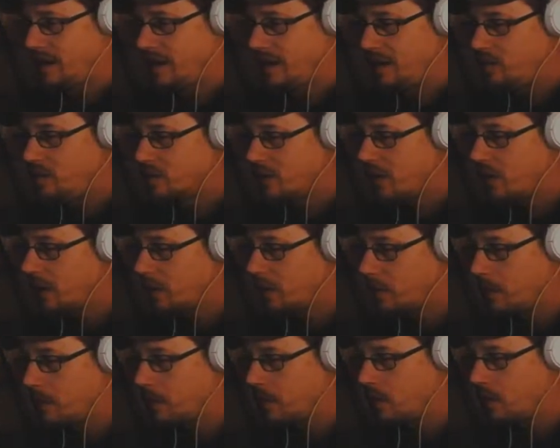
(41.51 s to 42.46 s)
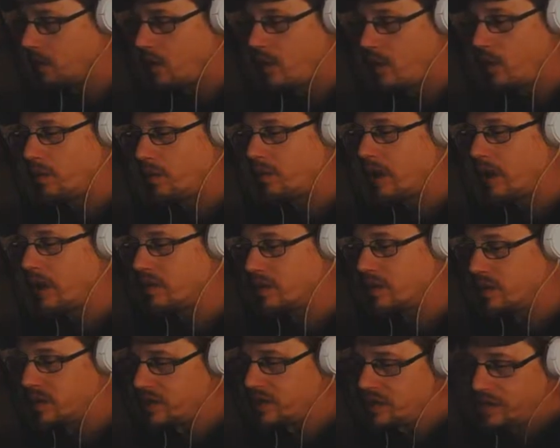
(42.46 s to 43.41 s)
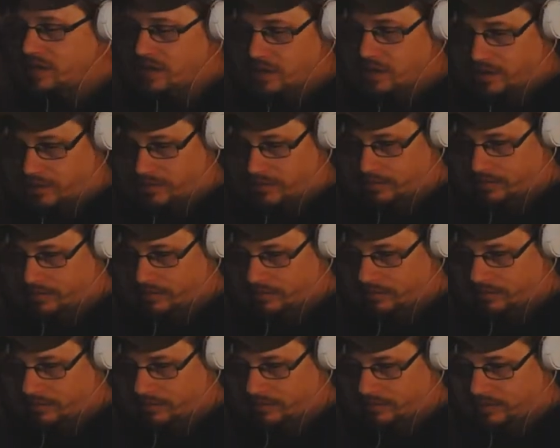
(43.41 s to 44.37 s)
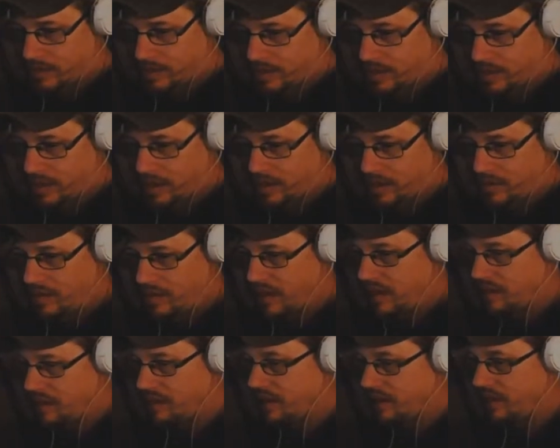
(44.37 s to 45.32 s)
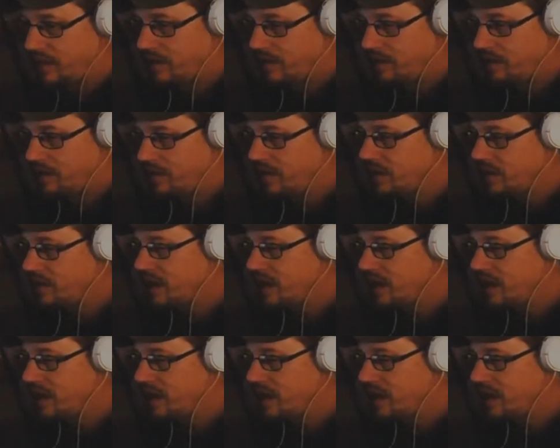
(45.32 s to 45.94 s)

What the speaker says: He was talking about the law of averages. That things